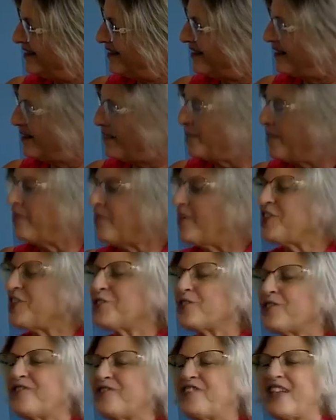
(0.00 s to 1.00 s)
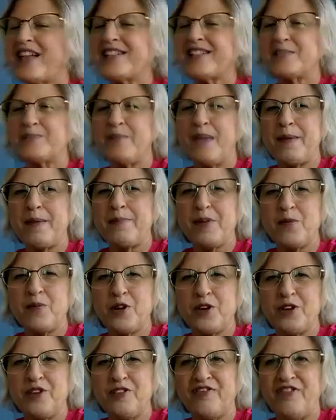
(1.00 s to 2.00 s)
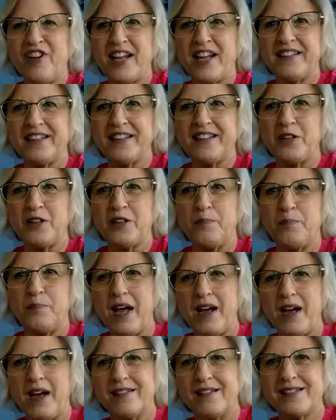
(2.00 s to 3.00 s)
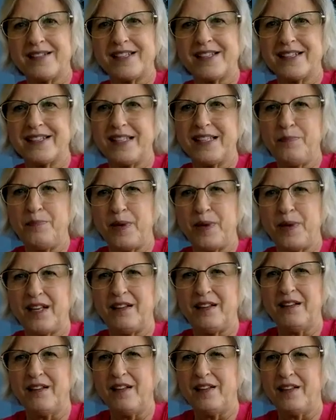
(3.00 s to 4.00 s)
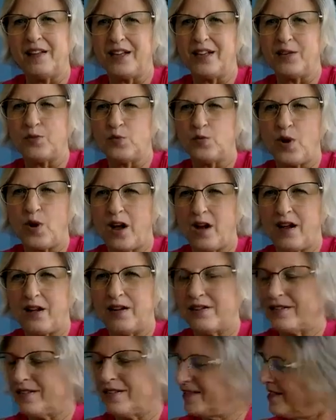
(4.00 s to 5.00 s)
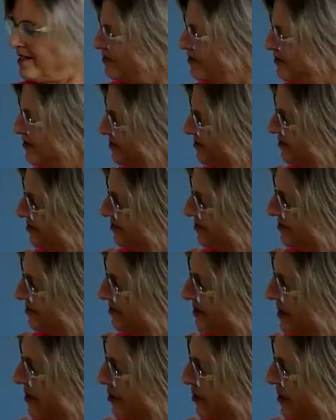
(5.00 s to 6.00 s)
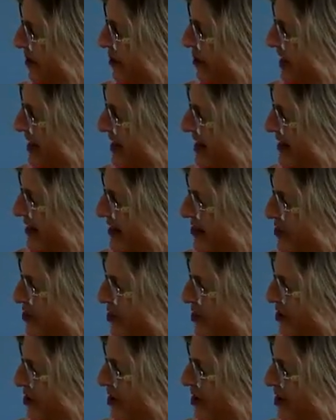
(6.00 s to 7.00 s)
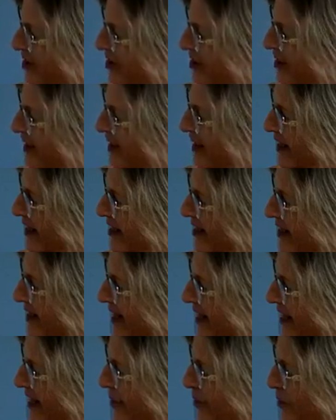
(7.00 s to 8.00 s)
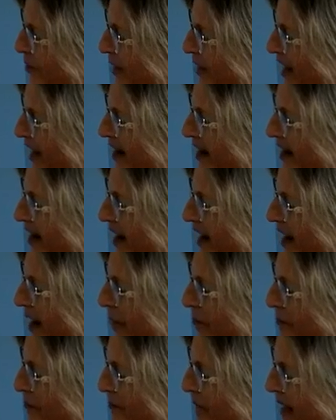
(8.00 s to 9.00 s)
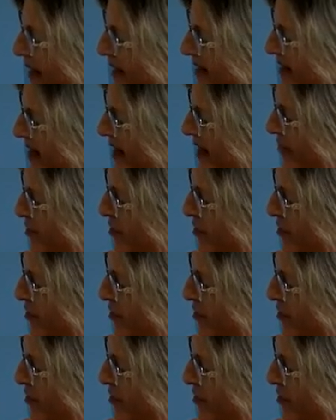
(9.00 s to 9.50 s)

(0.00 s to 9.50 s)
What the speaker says: I wonder if that's maybe where you find little bugs sleeping in rugs. But this little girl is getting read a bedtime